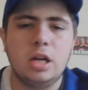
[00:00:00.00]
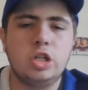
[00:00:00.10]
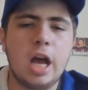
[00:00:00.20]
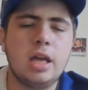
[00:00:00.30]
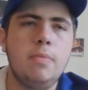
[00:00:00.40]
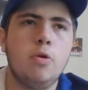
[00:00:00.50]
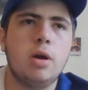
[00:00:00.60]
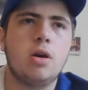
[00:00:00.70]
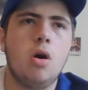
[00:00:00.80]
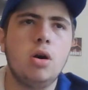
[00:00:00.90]
Jackie
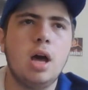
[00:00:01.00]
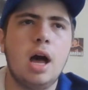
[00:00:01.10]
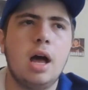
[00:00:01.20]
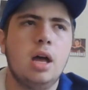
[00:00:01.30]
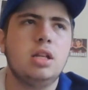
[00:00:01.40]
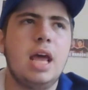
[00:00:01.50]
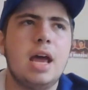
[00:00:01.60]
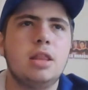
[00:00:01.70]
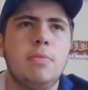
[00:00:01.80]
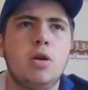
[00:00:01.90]
Boy Cogger.
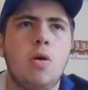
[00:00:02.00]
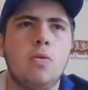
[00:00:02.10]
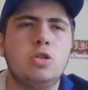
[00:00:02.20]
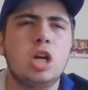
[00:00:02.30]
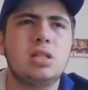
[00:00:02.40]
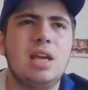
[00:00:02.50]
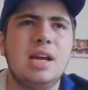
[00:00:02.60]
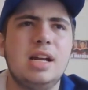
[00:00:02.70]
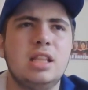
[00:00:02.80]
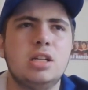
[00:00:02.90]
Down the middle. Just
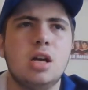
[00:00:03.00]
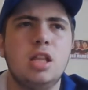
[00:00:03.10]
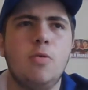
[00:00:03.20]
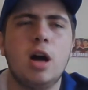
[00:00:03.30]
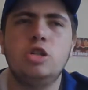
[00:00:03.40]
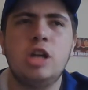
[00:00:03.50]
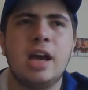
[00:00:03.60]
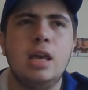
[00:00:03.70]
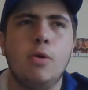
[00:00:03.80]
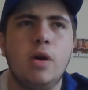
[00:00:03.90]
kidding. There's only one
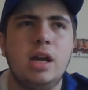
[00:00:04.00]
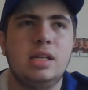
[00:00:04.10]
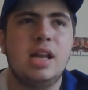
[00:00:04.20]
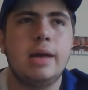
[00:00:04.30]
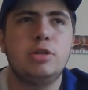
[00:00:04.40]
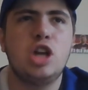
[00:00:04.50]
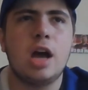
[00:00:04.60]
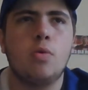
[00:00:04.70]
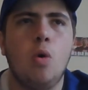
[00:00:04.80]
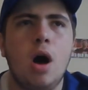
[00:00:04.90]
Jackie boy, and his name's
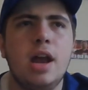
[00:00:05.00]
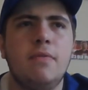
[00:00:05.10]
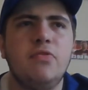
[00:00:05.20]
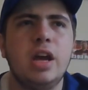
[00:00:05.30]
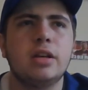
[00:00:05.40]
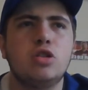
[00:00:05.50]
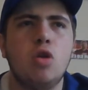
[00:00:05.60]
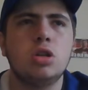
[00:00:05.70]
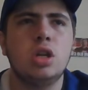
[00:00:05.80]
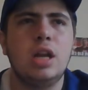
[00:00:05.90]
Jack White. And Phoenix
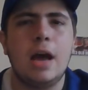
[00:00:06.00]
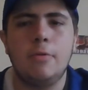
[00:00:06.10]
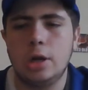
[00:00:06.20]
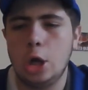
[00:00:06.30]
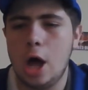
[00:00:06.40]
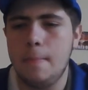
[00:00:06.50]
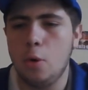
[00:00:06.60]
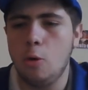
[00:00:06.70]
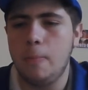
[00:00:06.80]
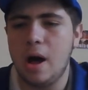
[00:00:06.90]
Crossland now with a line
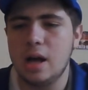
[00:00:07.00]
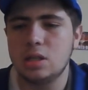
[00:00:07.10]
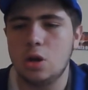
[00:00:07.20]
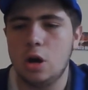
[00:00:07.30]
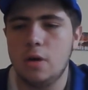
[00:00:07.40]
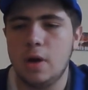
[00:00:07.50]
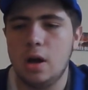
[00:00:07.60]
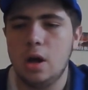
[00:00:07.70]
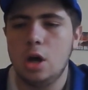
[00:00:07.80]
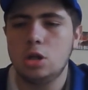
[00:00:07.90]
ball pass over
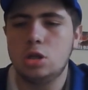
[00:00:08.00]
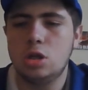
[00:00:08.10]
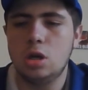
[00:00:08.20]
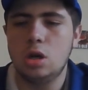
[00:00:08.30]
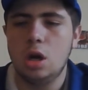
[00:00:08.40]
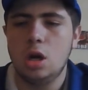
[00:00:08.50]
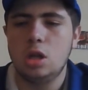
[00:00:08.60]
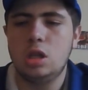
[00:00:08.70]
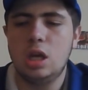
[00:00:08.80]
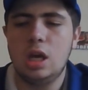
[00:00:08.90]
to
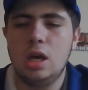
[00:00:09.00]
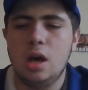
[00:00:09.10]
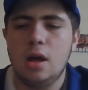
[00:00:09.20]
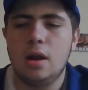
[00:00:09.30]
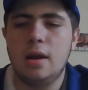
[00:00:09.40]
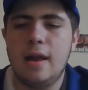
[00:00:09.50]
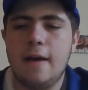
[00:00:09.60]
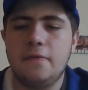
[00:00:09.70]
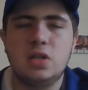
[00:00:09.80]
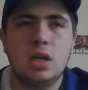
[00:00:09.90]
the
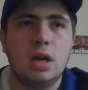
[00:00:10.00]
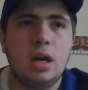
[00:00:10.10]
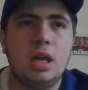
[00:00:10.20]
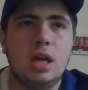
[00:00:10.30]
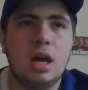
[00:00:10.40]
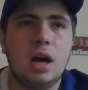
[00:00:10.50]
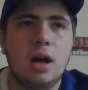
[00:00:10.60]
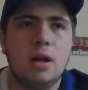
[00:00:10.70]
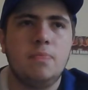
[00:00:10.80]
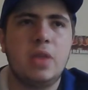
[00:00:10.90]
left here.
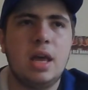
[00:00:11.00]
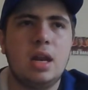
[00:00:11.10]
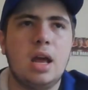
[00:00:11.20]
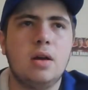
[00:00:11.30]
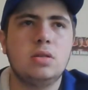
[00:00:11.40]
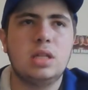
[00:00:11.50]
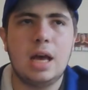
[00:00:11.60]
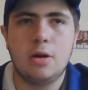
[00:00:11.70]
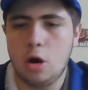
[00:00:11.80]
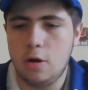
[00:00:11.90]
Then held
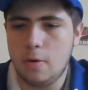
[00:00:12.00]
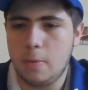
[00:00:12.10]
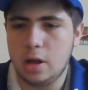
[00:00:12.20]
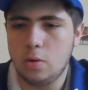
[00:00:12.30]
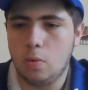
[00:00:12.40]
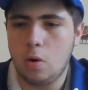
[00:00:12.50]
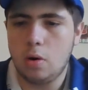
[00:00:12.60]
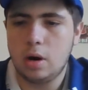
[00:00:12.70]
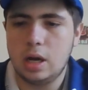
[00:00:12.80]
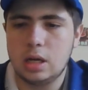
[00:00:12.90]
down over by the
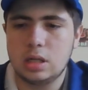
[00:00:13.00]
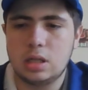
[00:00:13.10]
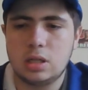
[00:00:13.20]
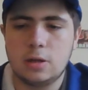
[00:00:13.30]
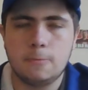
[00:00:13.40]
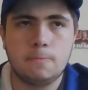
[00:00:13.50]
Warriors.